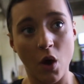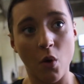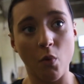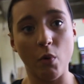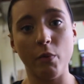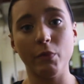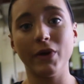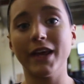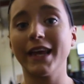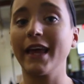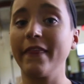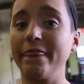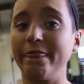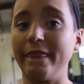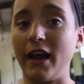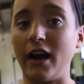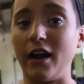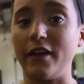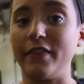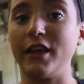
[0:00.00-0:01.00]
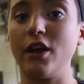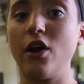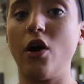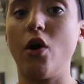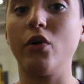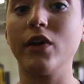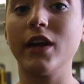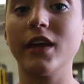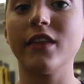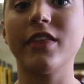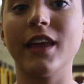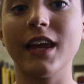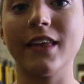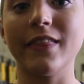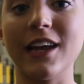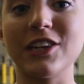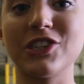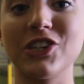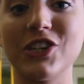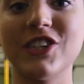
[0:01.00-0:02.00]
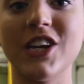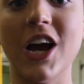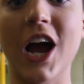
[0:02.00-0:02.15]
When we get there, the only thing that should